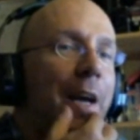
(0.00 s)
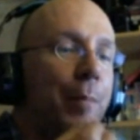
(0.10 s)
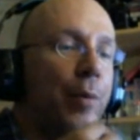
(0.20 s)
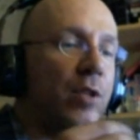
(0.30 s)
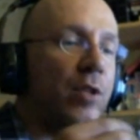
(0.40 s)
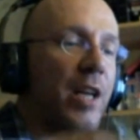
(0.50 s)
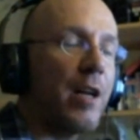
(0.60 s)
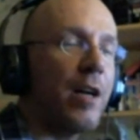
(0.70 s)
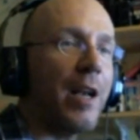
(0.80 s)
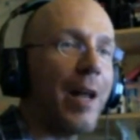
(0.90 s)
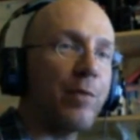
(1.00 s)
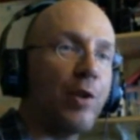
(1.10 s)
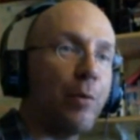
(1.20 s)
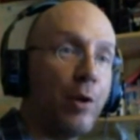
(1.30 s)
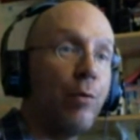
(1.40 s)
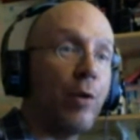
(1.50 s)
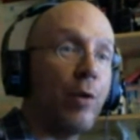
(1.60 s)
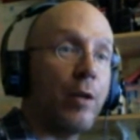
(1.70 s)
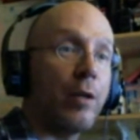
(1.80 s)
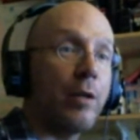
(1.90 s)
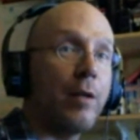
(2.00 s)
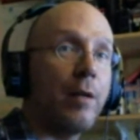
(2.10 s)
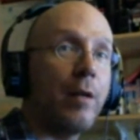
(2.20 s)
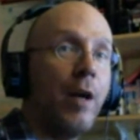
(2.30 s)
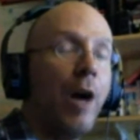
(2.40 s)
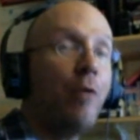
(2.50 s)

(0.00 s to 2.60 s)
I bought a laptop cooler. Oh